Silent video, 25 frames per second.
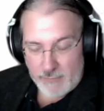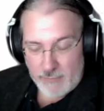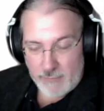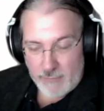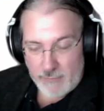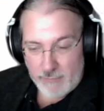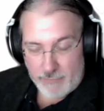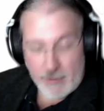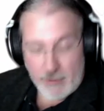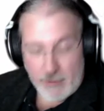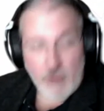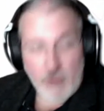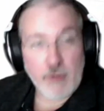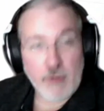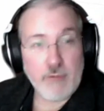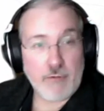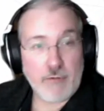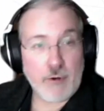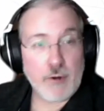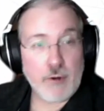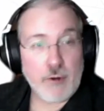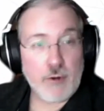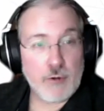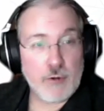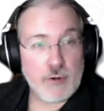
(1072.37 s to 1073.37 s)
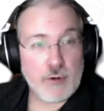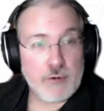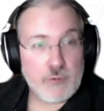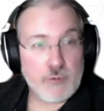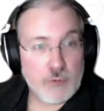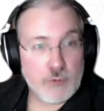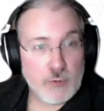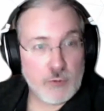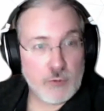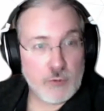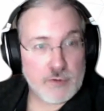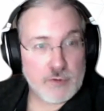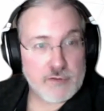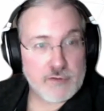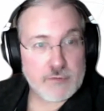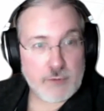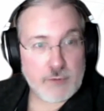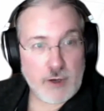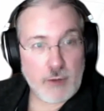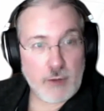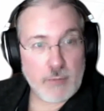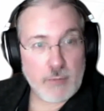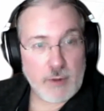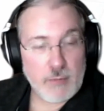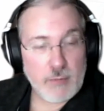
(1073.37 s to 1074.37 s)
very, very good tools for
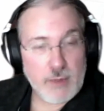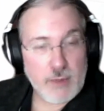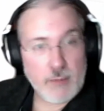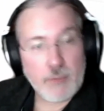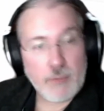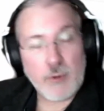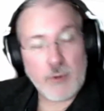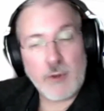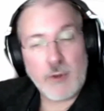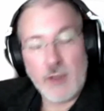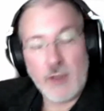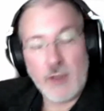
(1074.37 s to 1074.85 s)
helping people